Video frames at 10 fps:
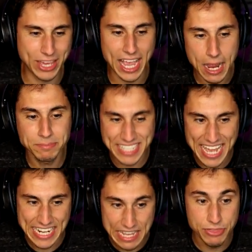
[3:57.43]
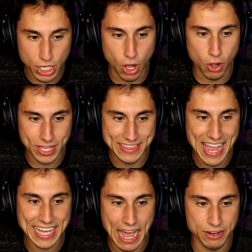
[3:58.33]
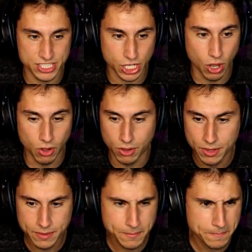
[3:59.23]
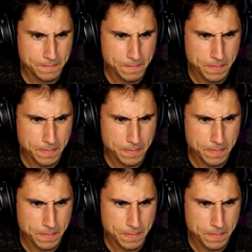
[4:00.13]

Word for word: Okay, I'm dead in the goal. Can that count as a goal? All right.